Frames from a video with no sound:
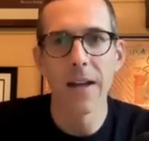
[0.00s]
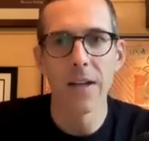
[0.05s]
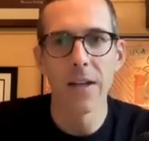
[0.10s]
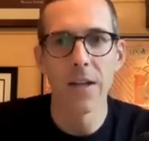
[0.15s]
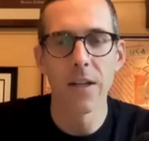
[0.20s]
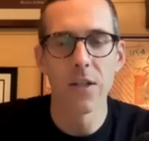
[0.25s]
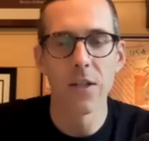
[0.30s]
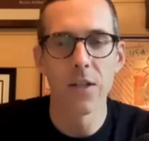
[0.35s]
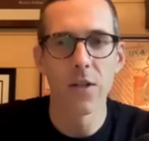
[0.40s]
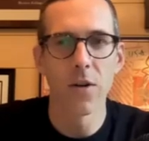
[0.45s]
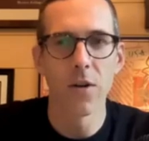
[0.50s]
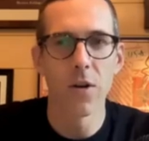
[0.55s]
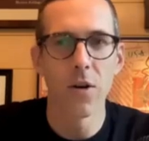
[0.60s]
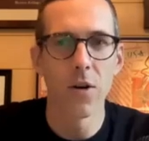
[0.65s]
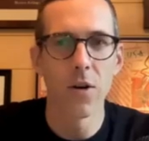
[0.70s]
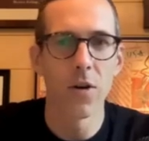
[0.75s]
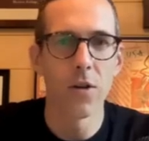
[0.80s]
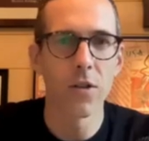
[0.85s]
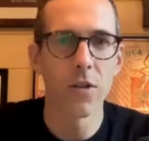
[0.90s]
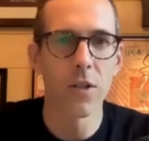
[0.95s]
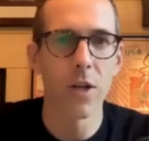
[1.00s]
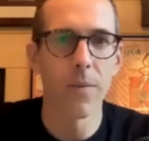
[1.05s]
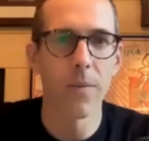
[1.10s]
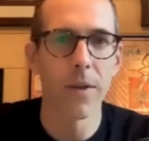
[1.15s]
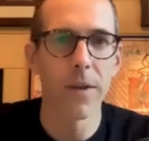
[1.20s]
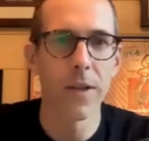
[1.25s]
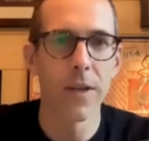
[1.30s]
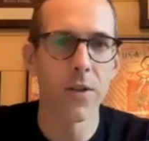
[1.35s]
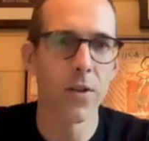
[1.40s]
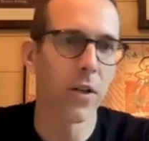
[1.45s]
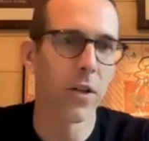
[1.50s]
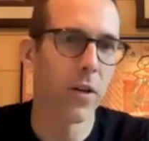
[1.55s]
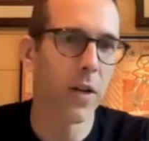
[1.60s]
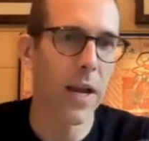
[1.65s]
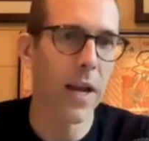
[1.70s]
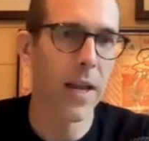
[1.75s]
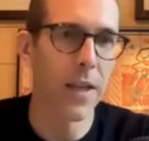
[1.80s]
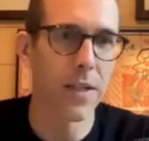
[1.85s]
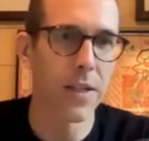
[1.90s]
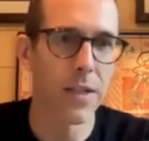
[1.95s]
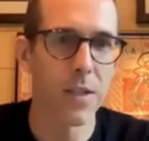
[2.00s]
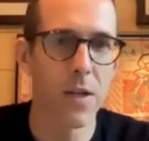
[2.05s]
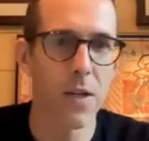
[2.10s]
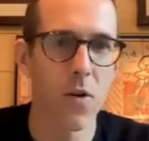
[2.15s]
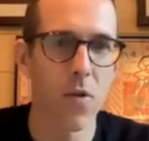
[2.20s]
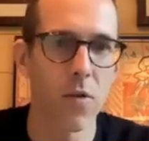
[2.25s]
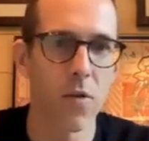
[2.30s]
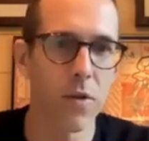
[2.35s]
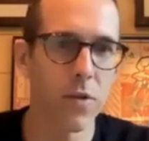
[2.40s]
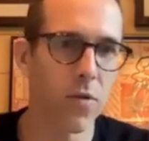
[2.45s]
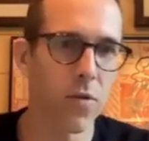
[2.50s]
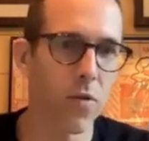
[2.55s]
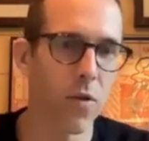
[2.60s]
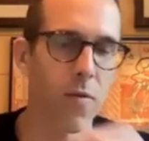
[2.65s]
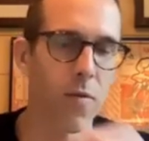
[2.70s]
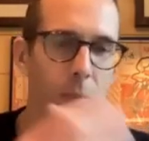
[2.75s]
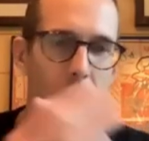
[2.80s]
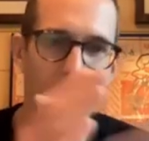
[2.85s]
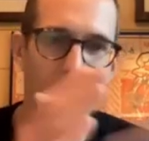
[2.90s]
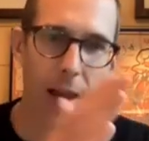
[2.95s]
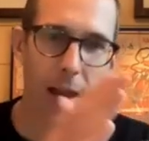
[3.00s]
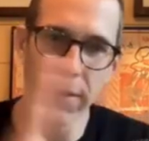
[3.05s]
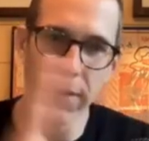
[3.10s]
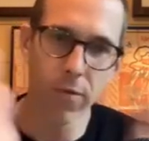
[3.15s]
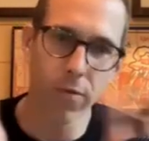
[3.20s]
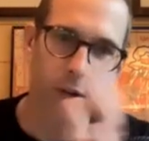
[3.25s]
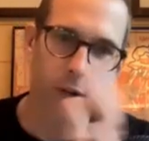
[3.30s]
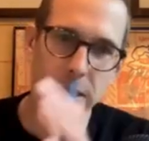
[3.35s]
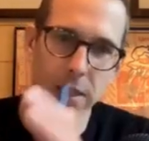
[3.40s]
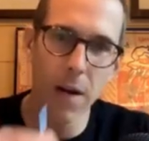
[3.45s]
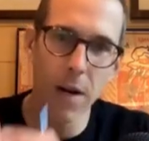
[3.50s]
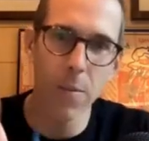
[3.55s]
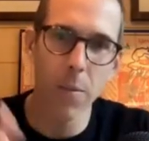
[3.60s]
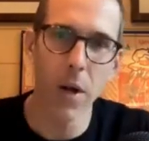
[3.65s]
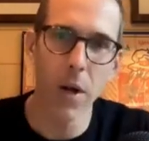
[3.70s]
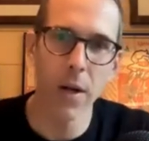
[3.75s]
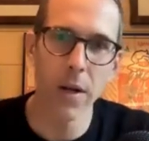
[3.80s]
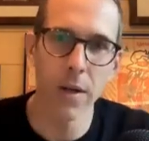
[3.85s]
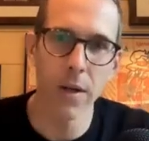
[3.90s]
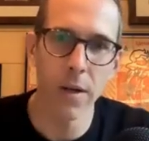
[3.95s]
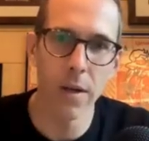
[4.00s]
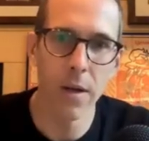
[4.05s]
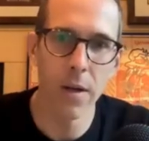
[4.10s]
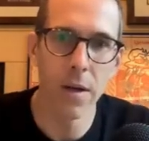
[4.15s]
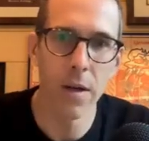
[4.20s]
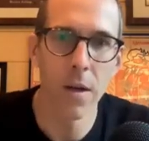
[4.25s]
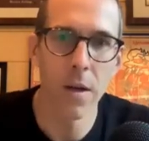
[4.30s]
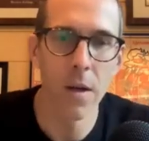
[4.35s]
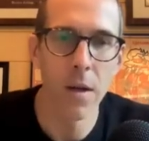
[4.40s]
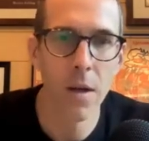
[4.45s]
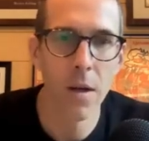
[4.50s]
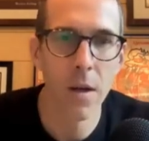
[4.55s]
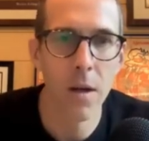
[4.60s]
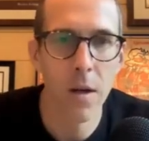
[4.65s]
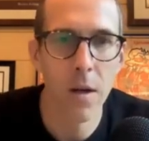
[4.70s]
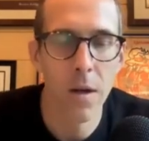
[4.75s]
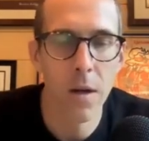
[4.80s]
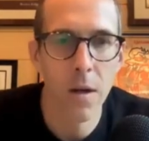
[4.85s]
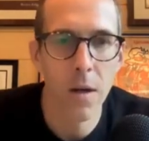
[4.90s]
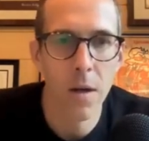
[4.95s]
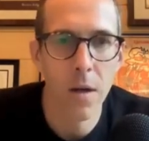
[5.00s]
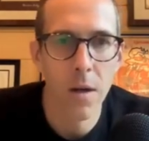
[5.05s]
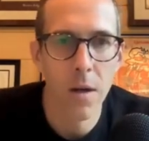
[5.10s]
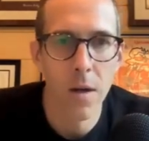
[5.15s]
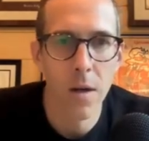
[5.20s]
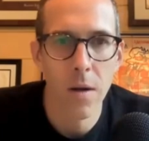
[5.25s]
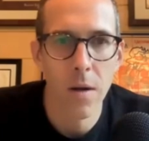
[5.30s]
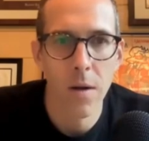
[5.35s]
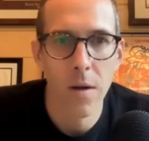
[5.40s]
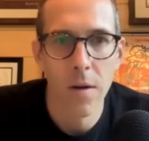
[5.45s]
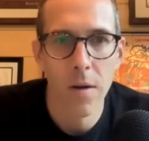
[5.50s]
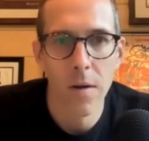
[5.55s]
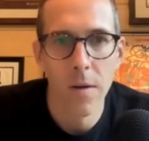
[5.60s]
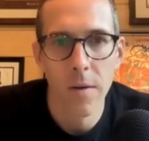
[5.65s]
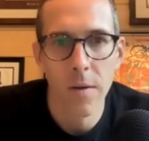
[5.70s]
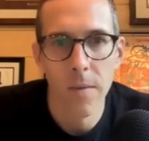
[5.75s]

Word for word: Is there something that you're like, okay, this is sort of my like reset button? Yeah.